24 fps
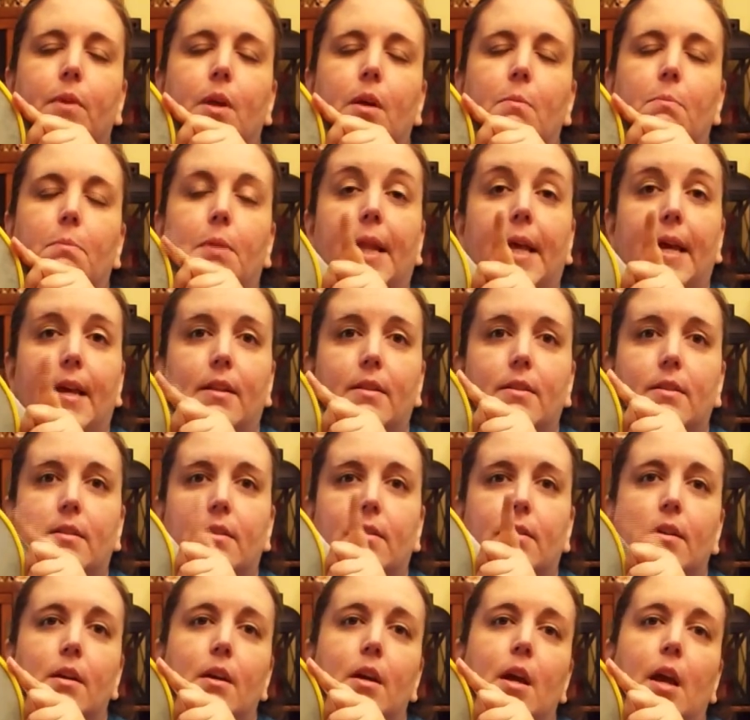plans.
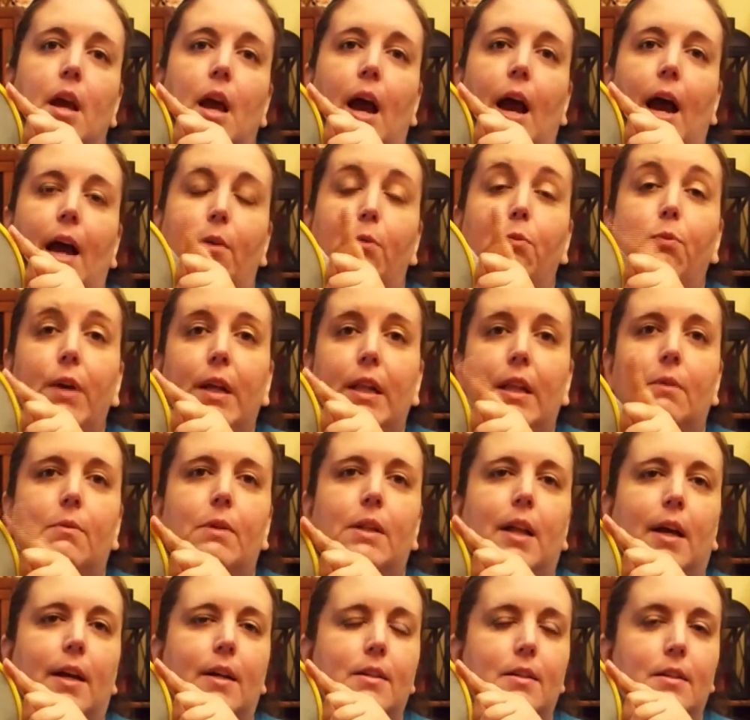I really would
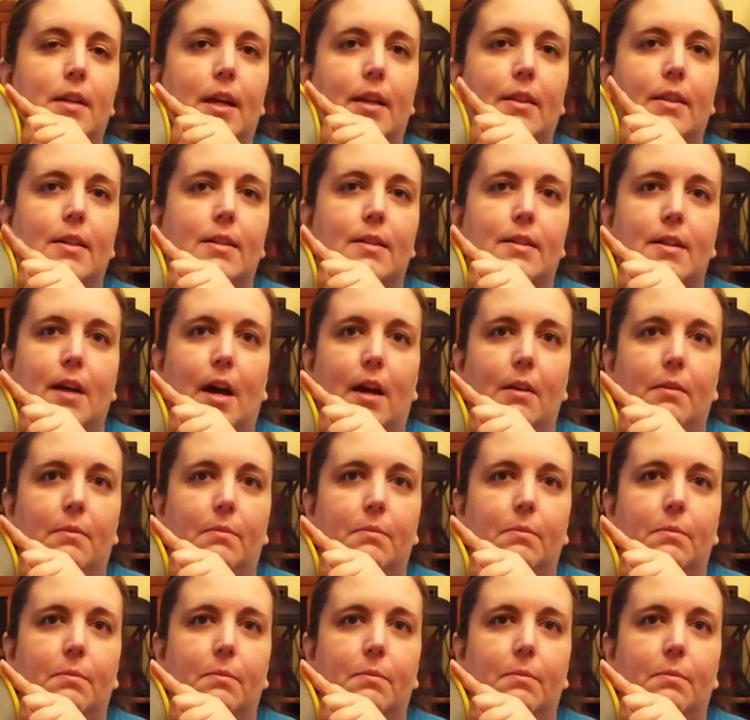like to get this done.